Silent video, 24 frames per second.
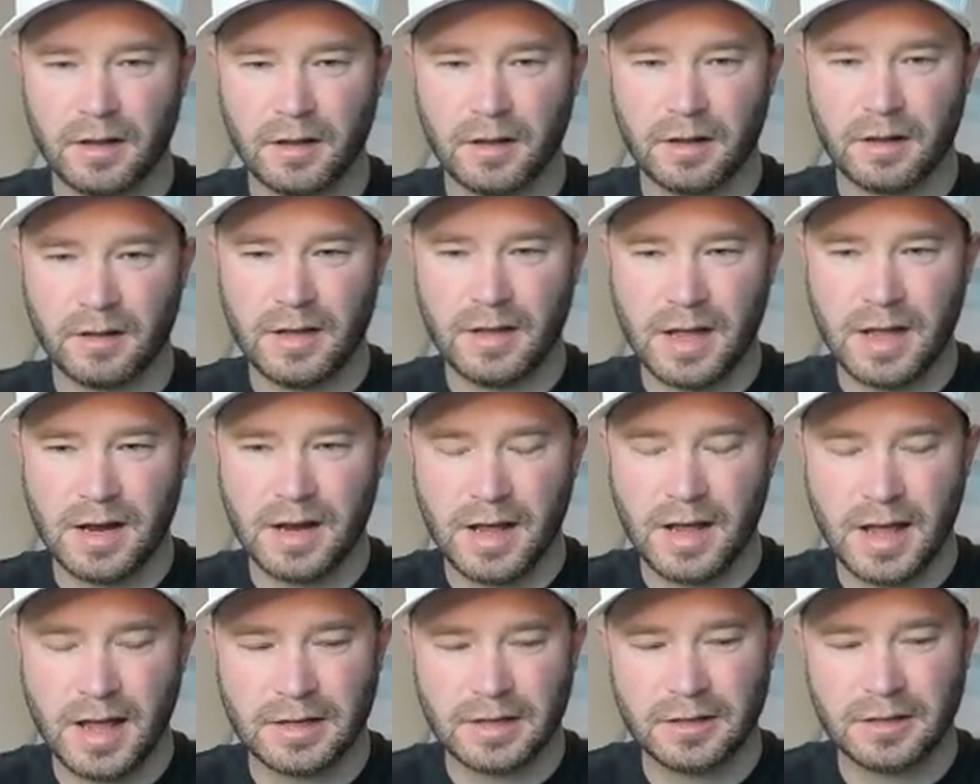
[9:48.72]

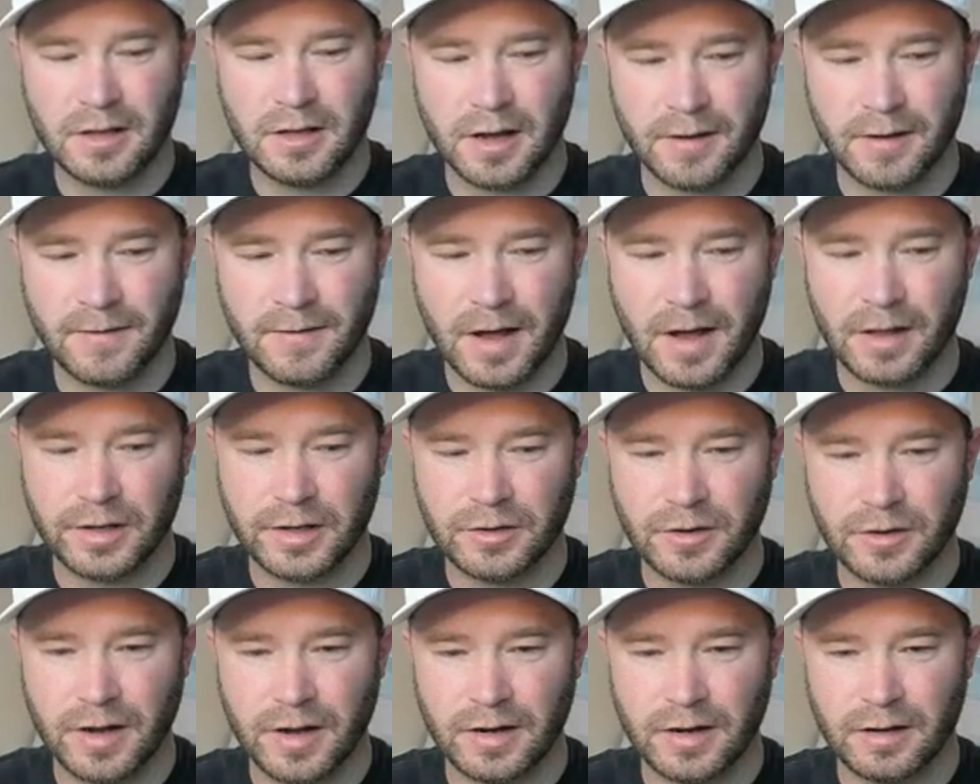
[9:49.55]
then it's not a valid
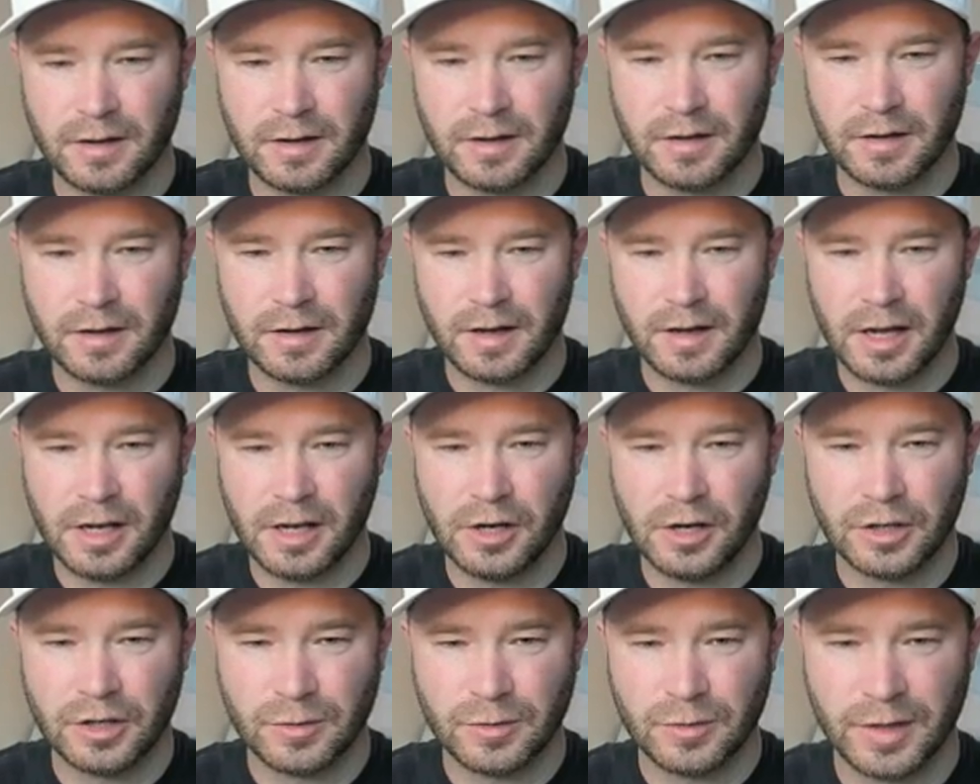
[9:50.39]
trade and
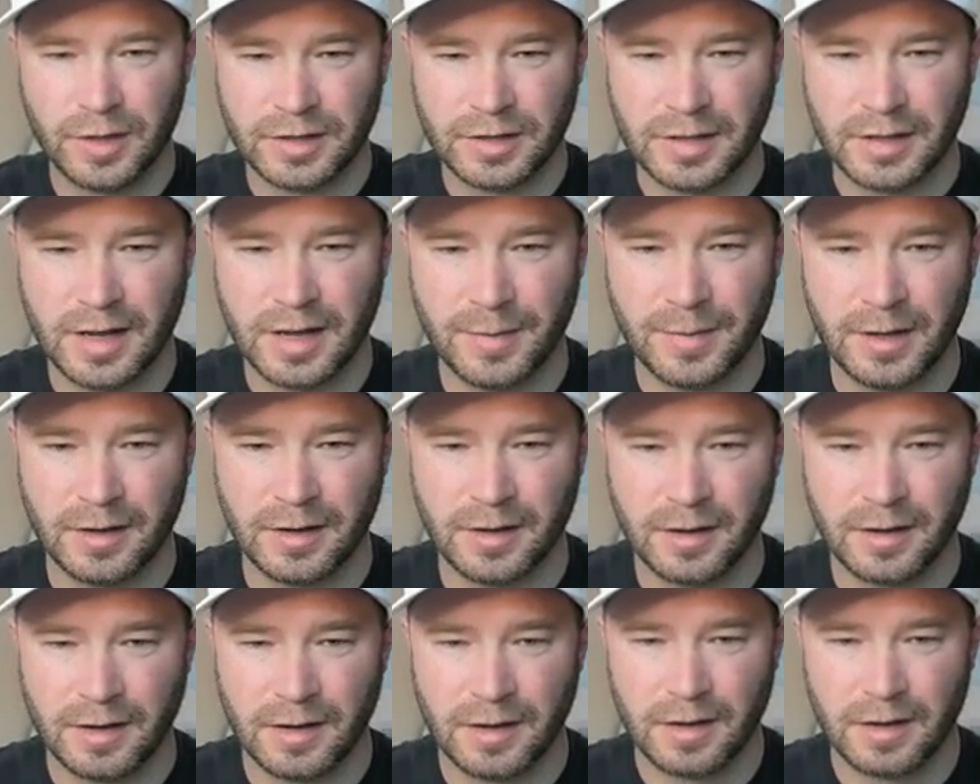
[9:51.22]
you just want to skip it.